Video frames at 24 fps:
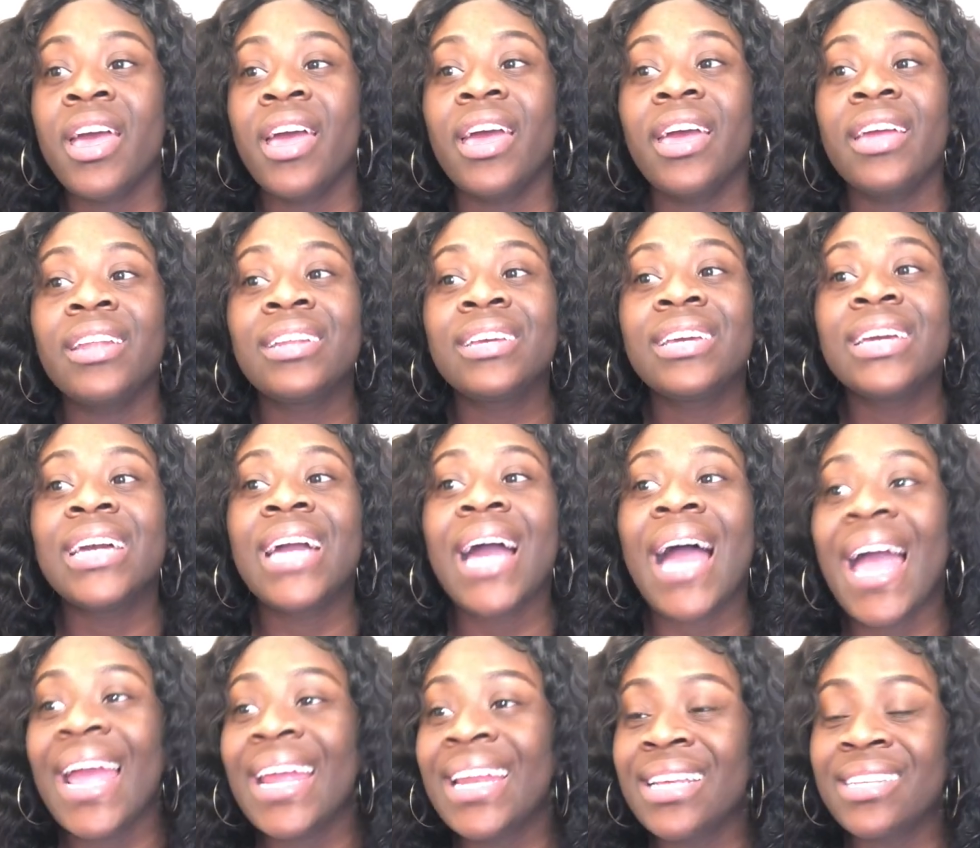and
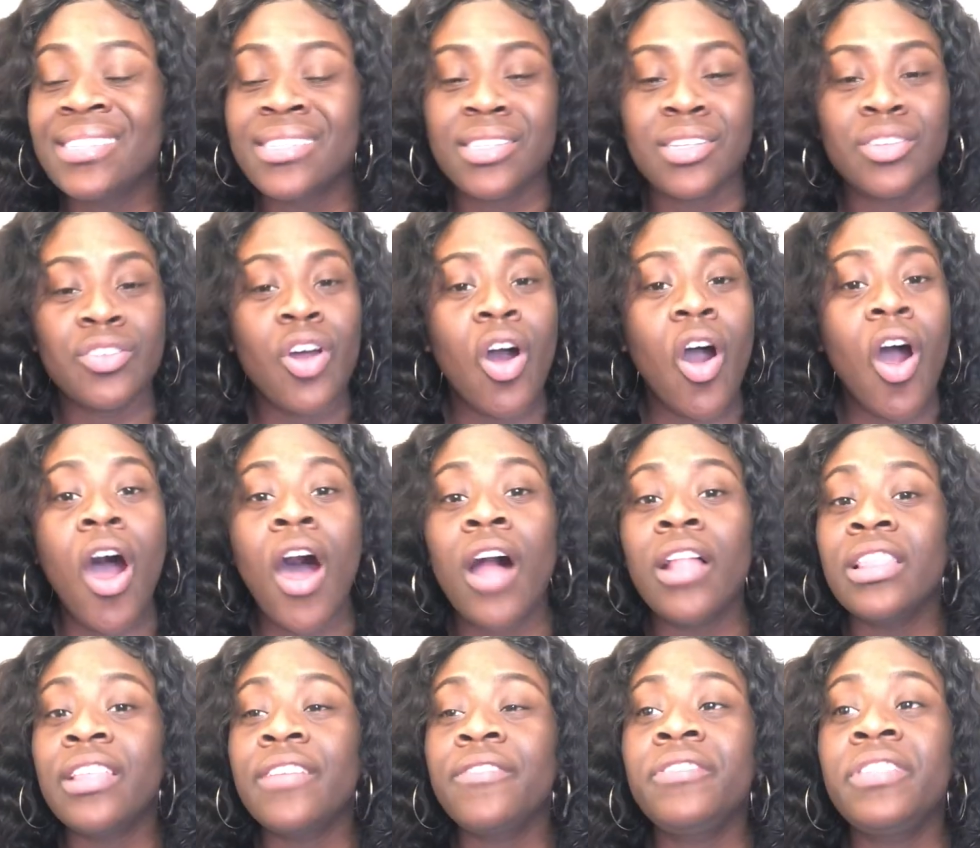guidance, and
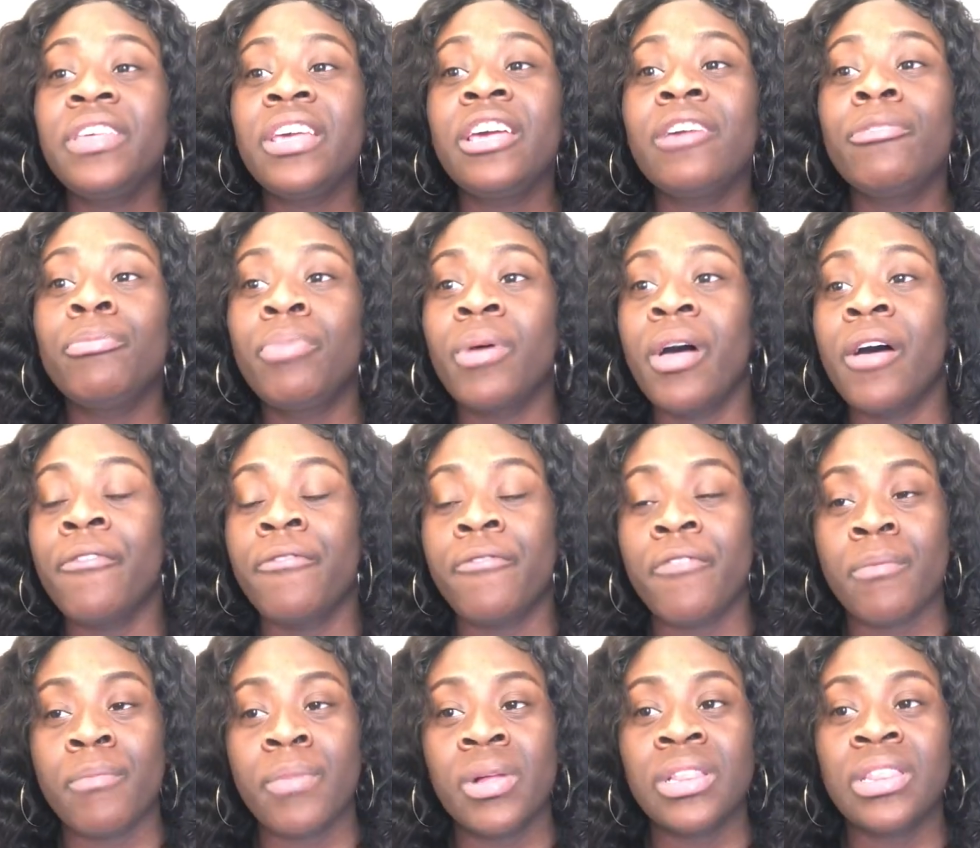all of the above
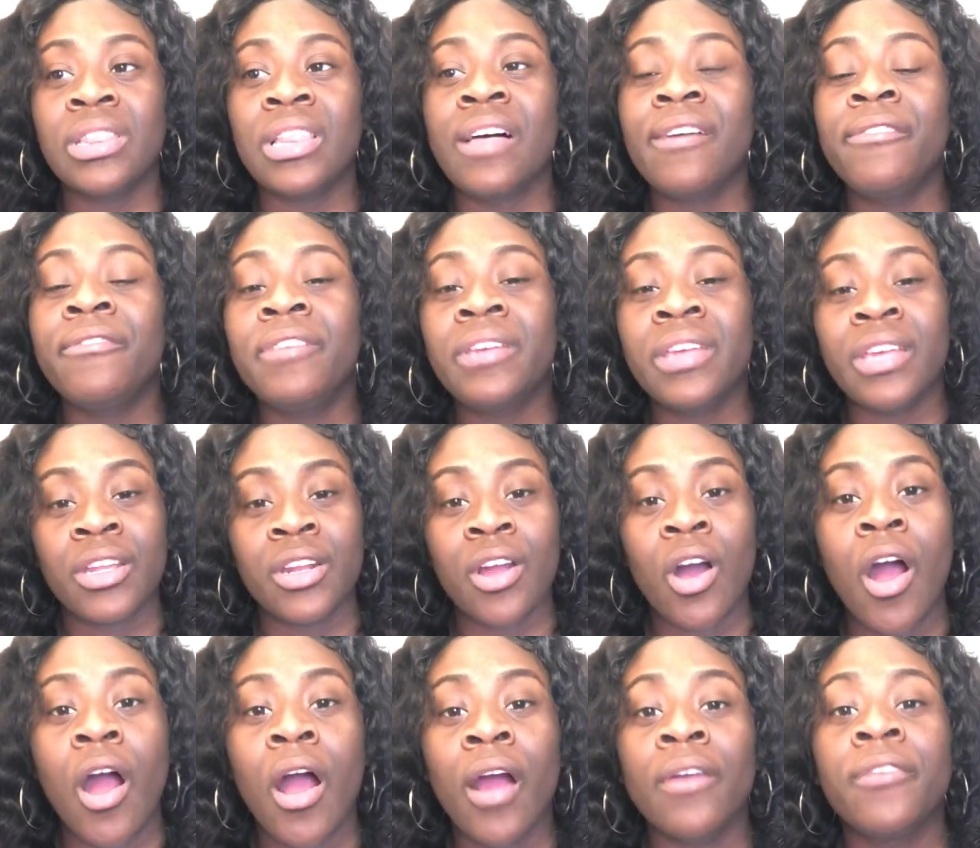from a loving and
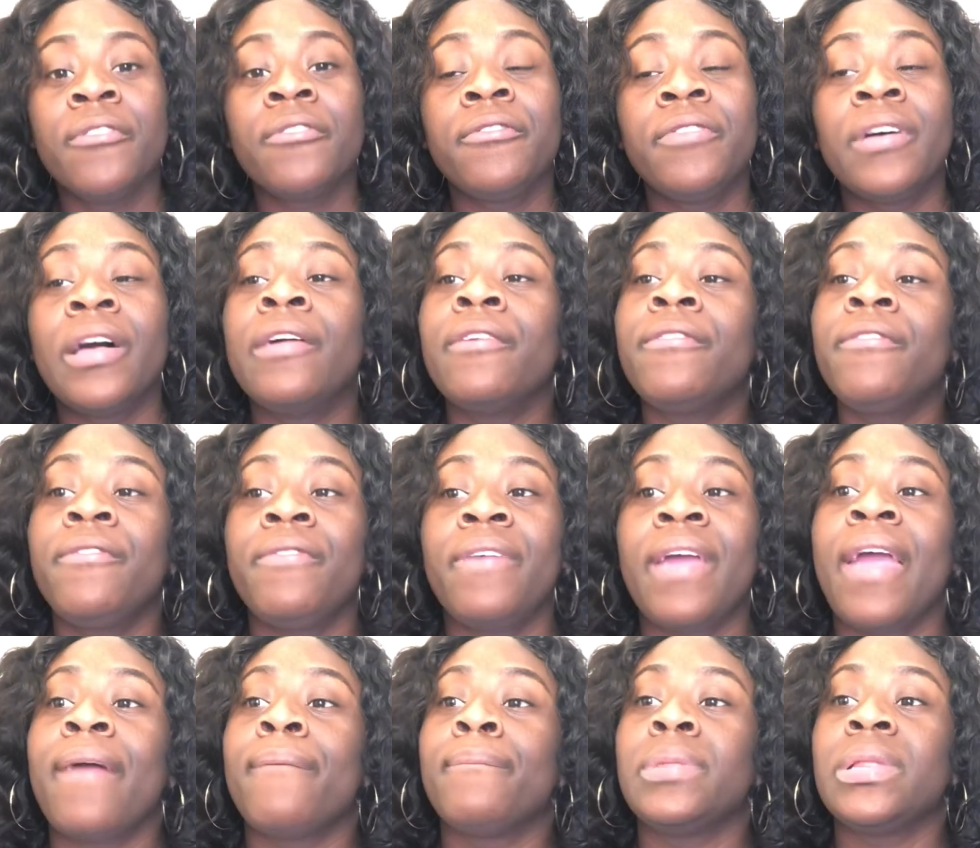heartfelt
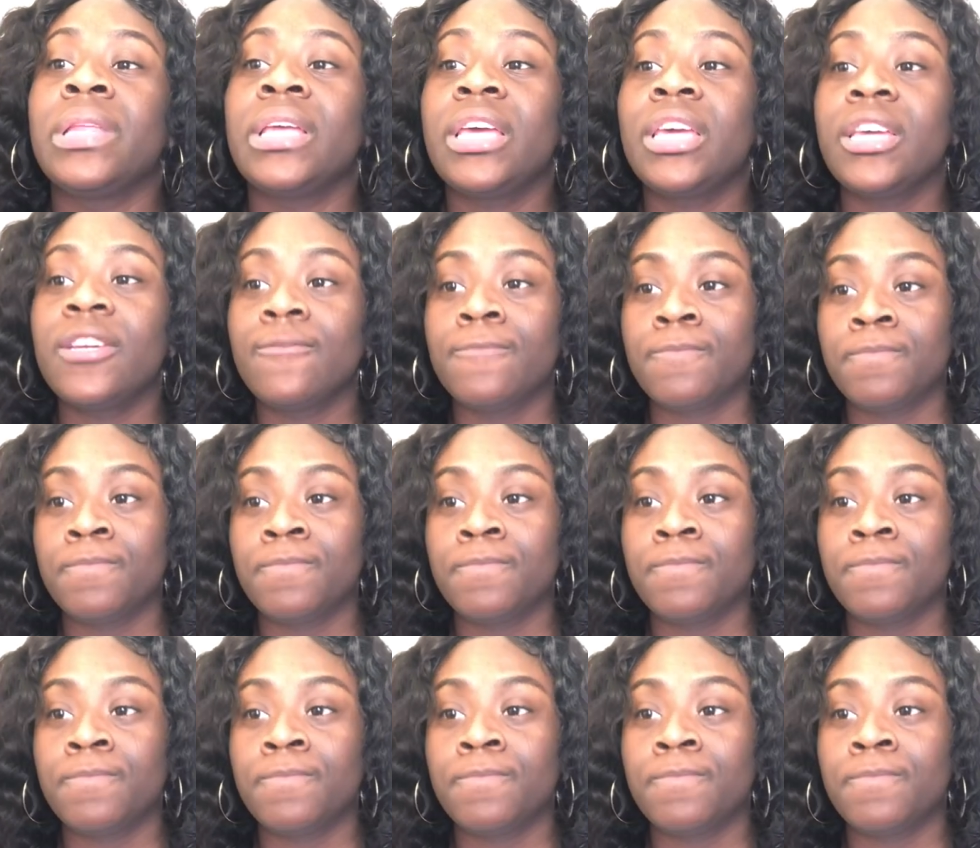family.